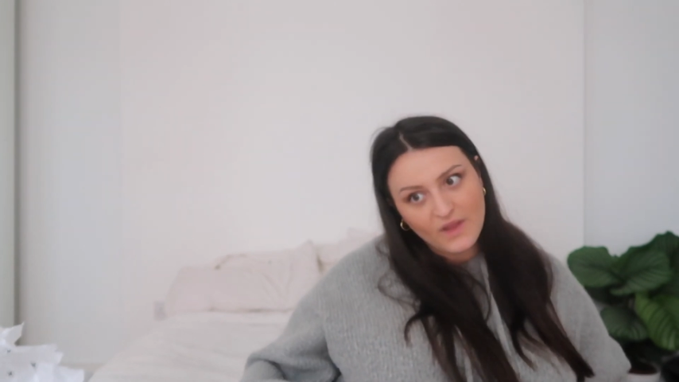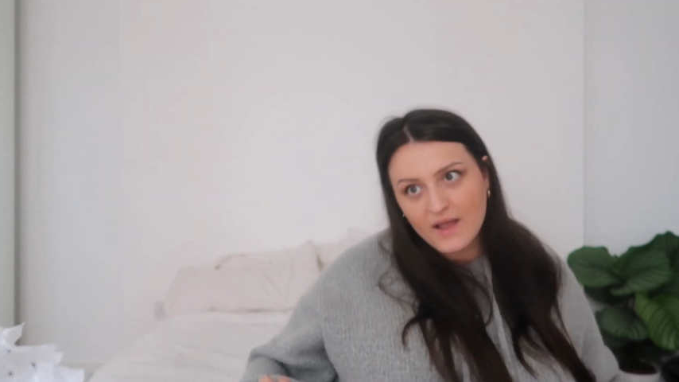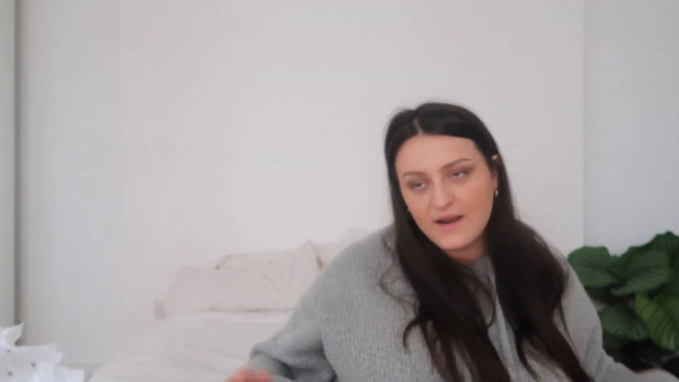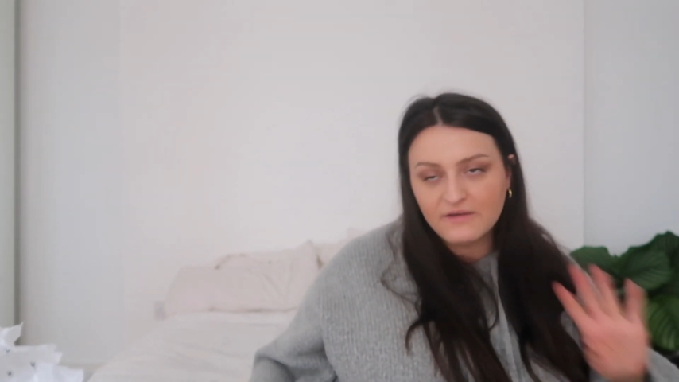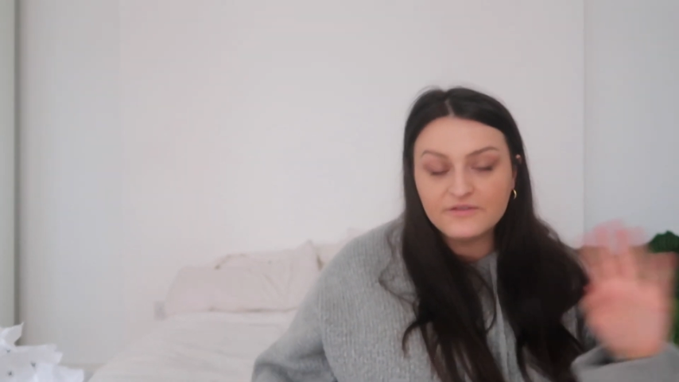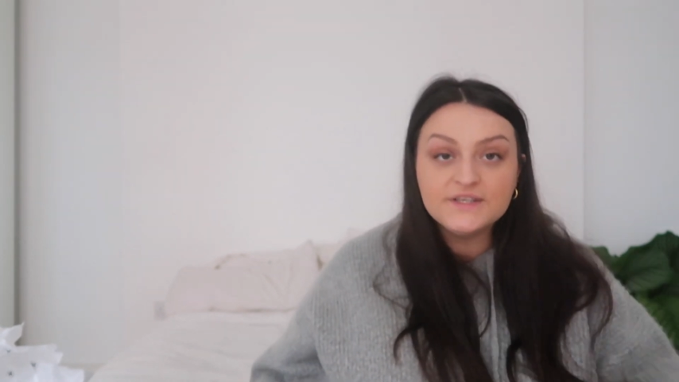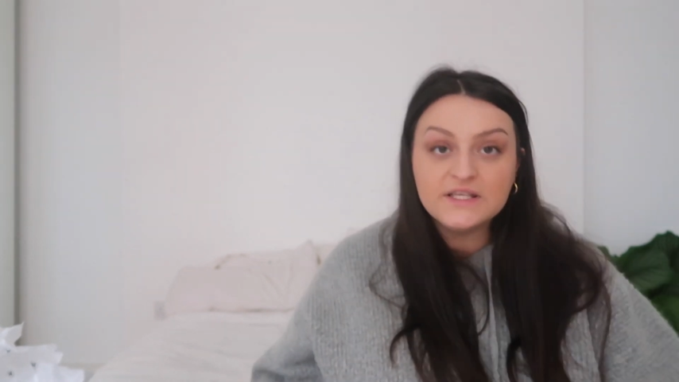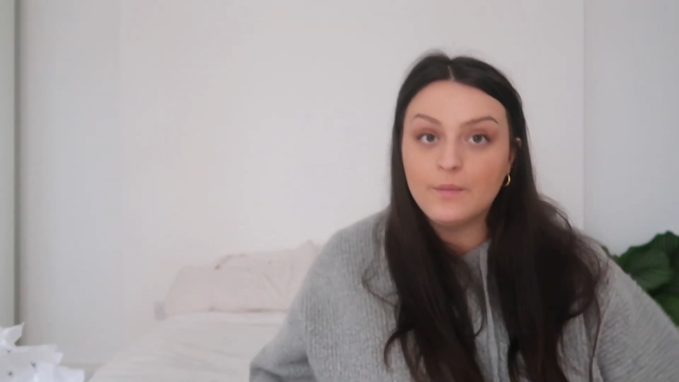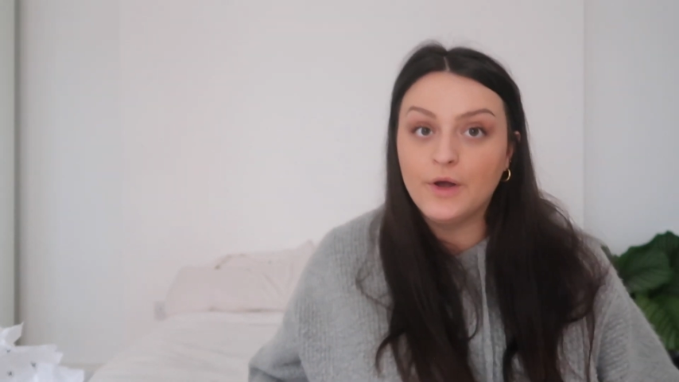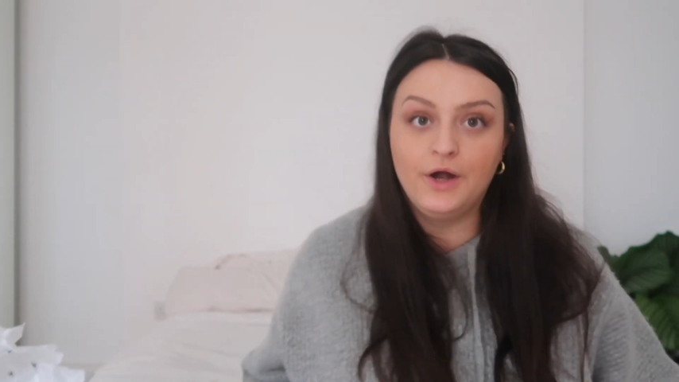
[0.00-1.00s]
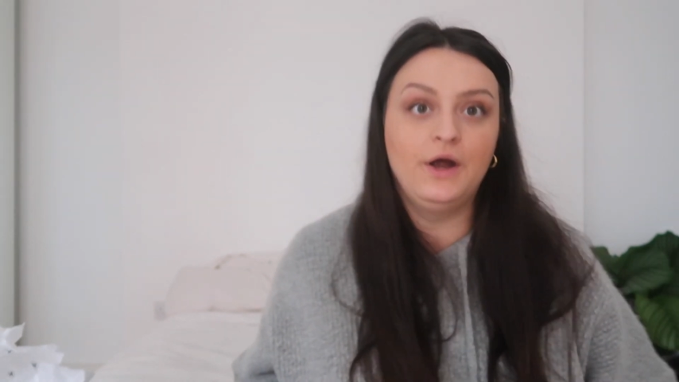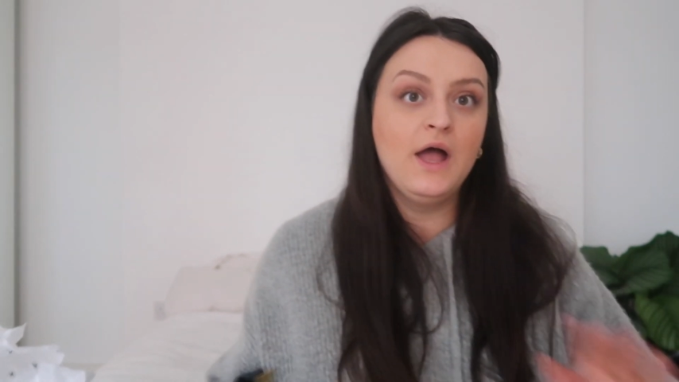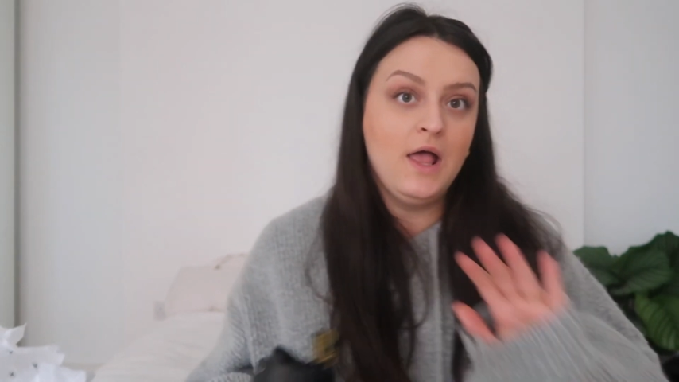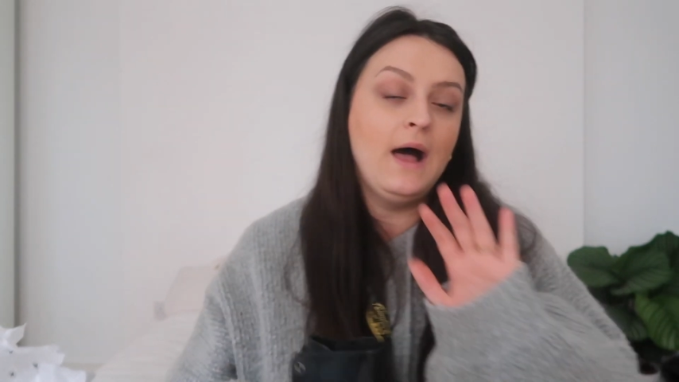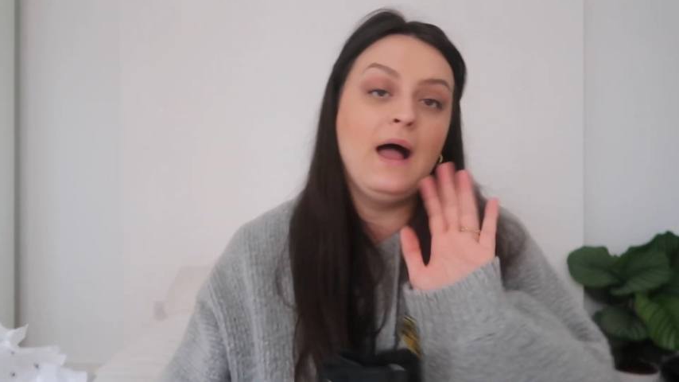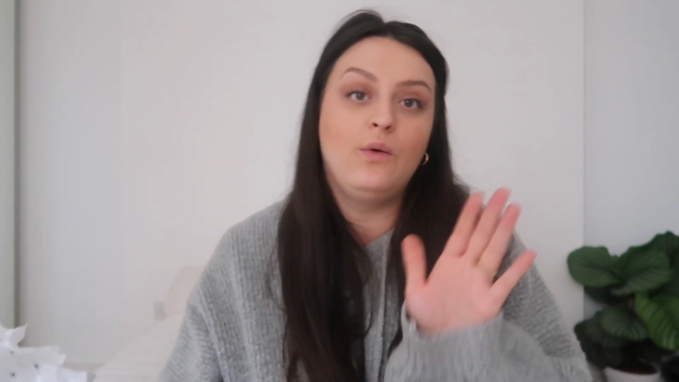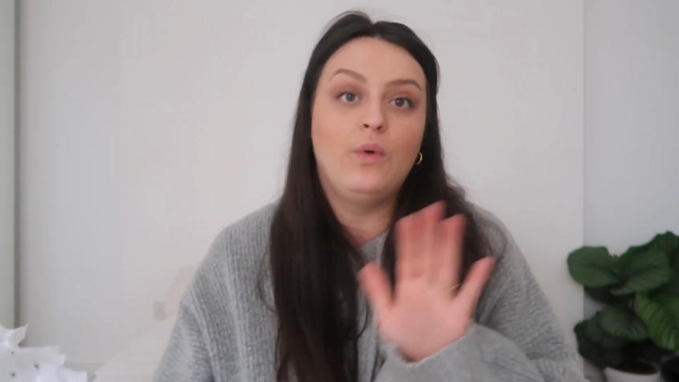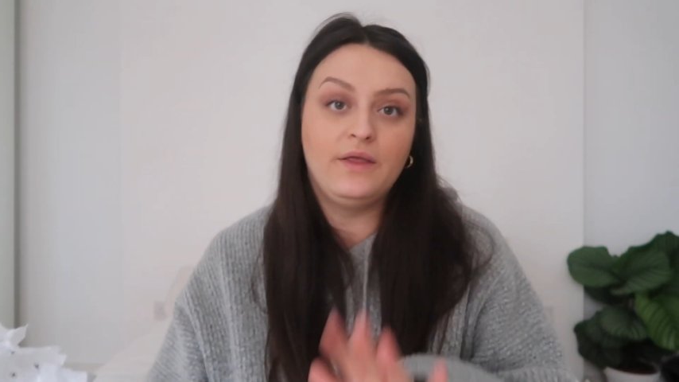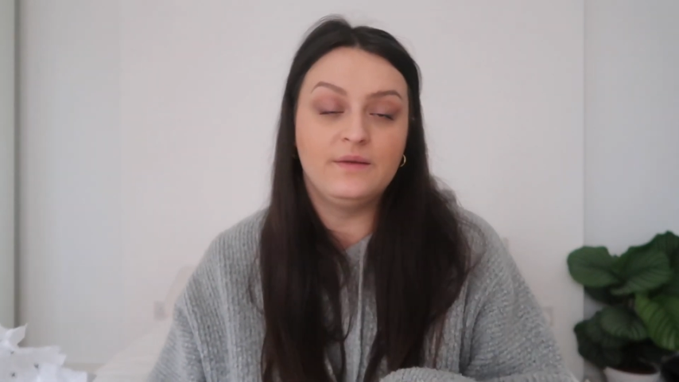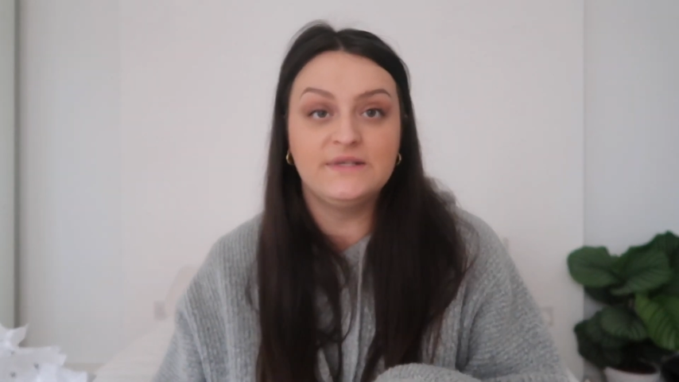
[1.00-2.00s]
And every summer I
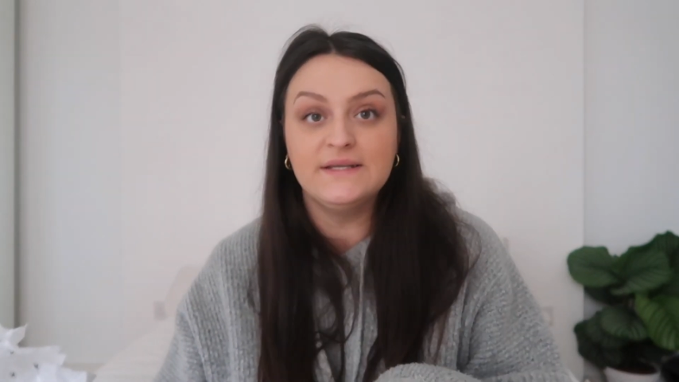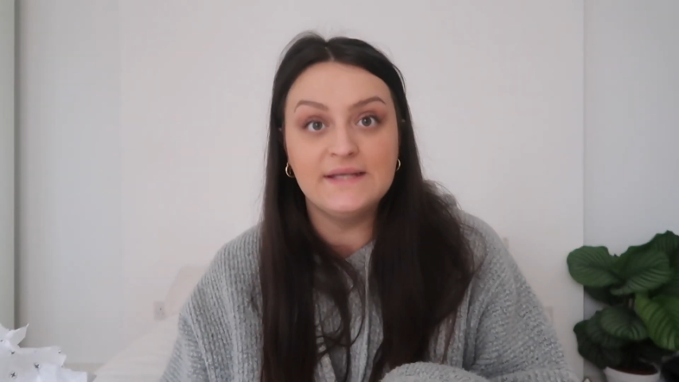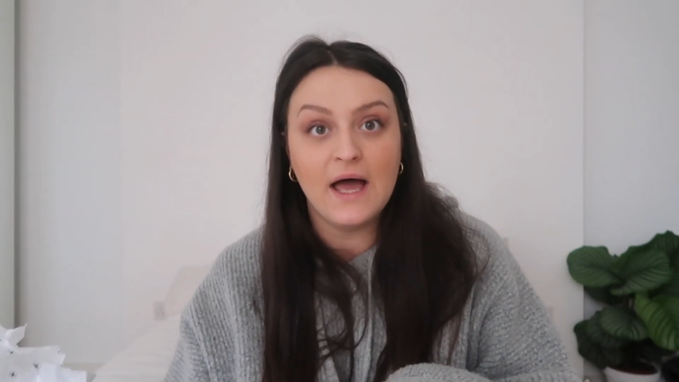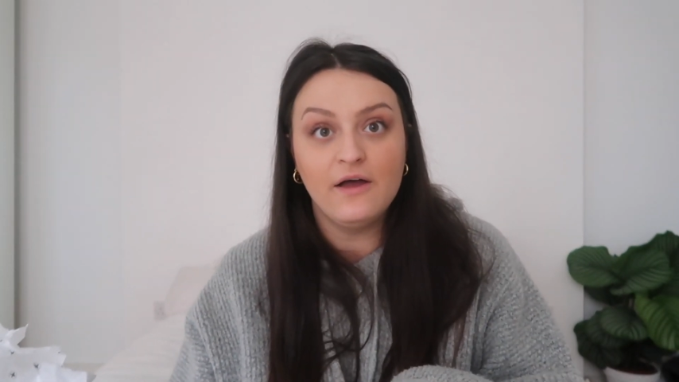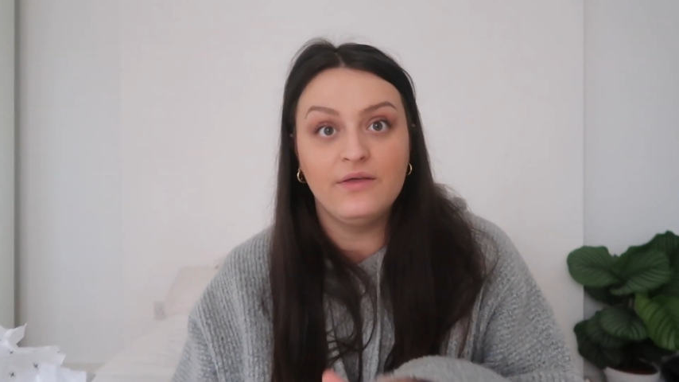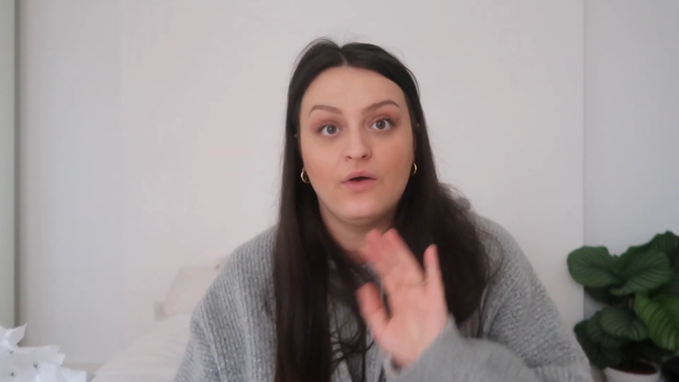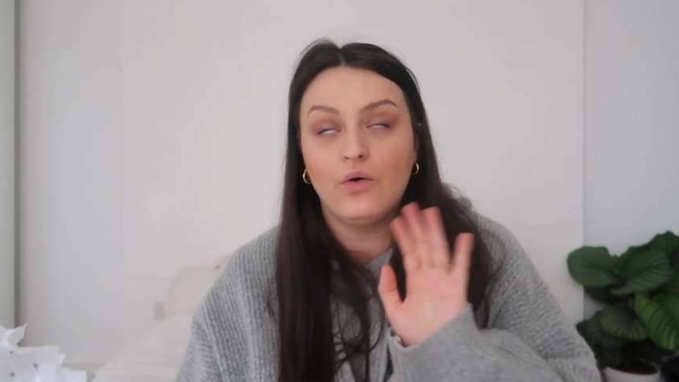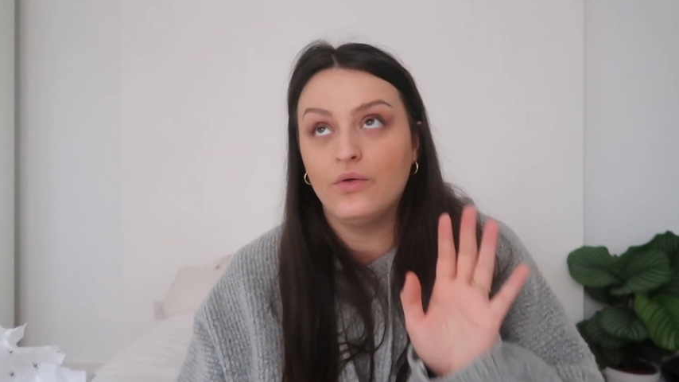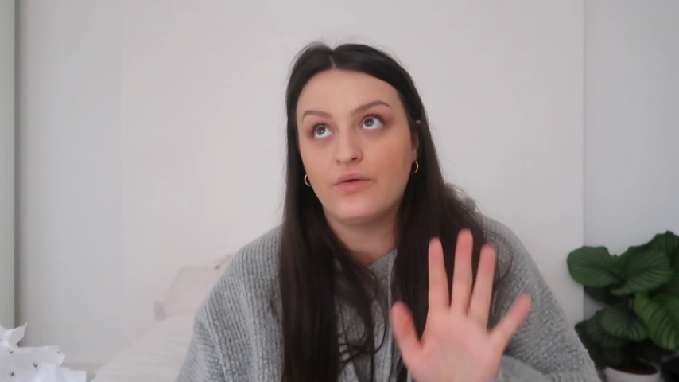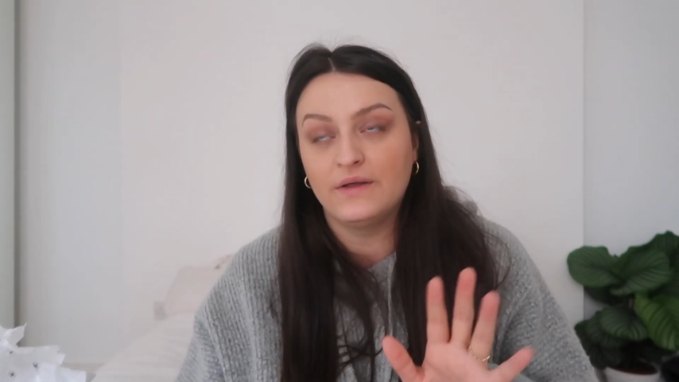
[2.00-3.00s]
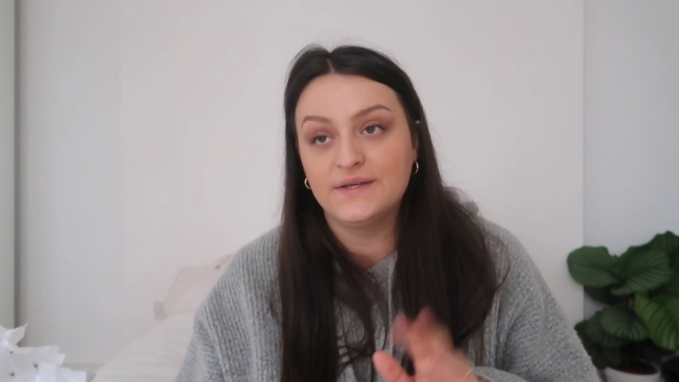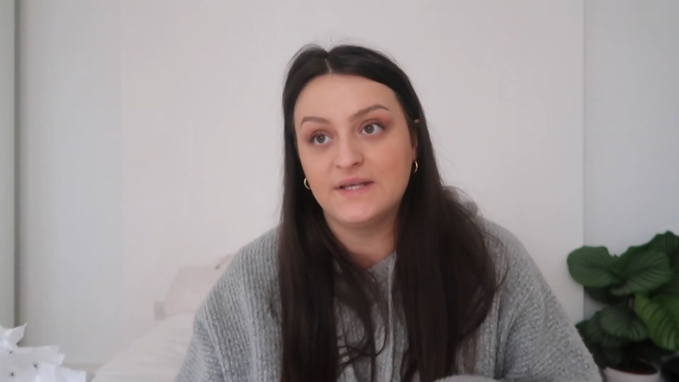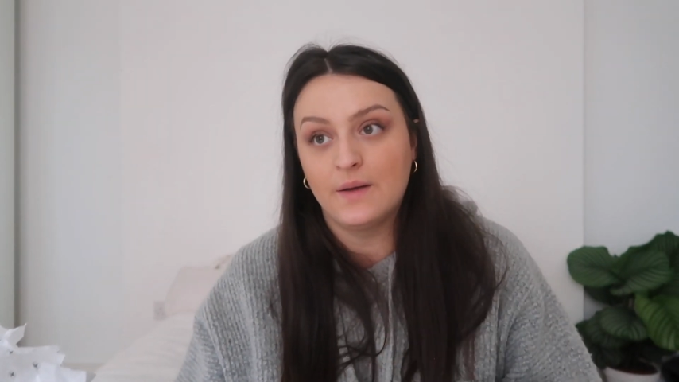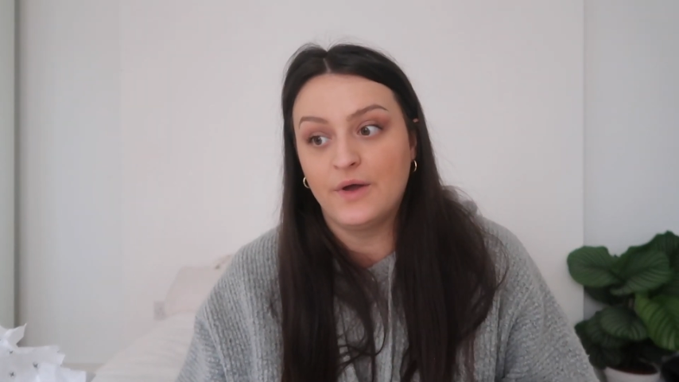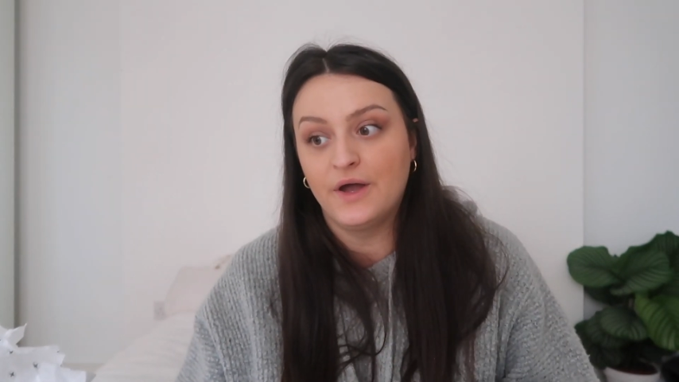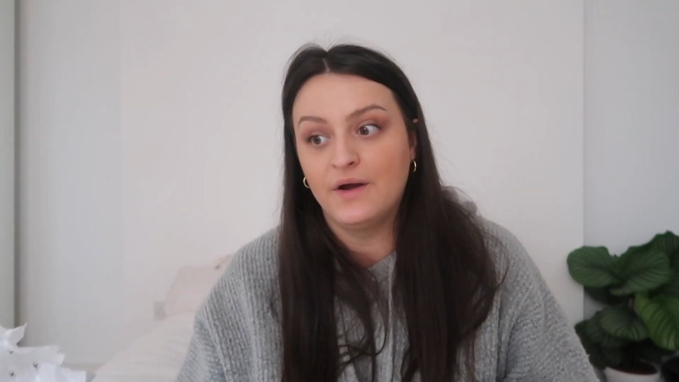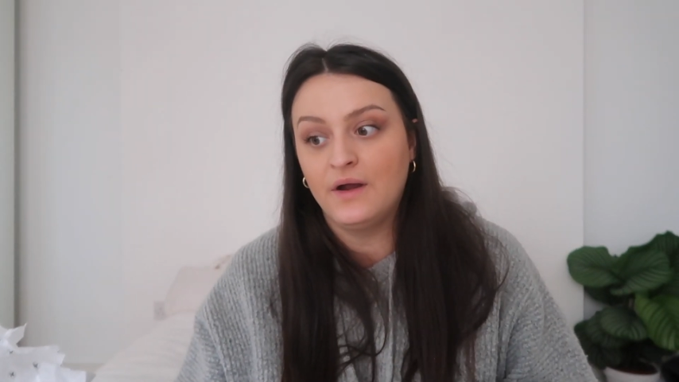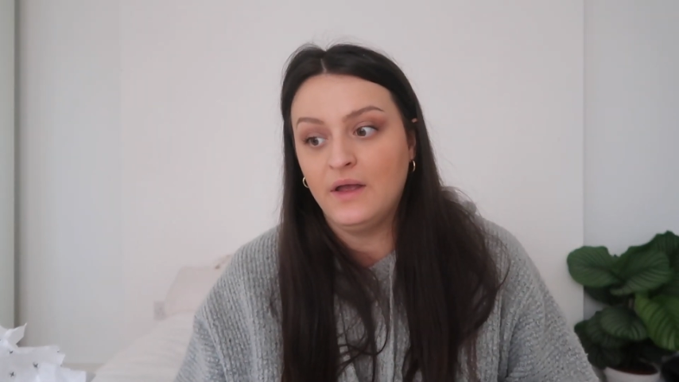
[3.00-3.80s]
wear them to death all throughout the summer.